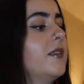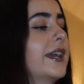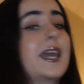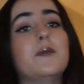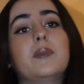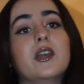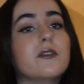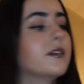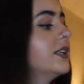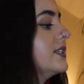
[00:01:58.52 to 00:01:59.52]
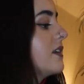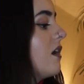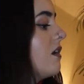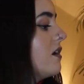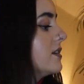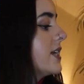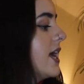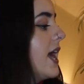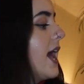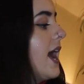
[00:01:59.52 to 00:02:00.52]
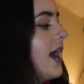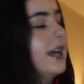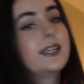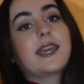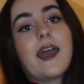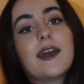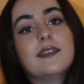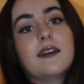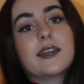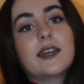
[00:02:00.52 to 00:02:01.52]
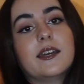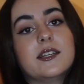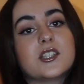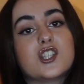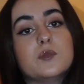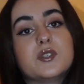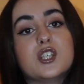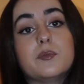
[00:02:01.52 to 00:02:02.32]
like imperialist art, and again like super